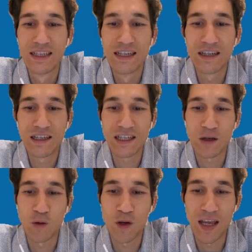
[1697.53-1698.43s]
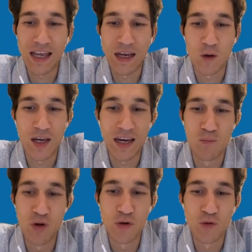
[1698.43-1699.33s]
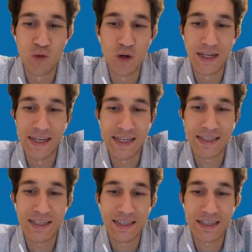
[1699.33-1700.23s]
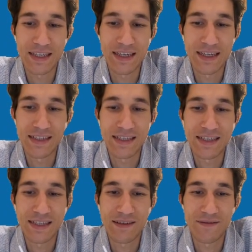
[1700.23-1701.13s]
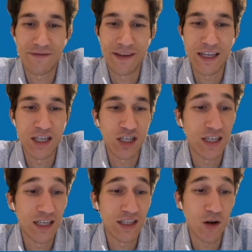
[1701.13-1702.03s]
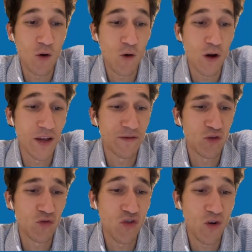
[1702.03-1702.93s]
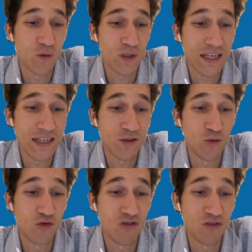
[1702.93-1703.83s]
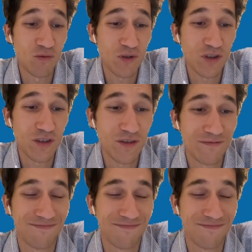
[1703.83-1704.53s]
uh, okay okay blue let's let's finish this oh i have two roads and two roads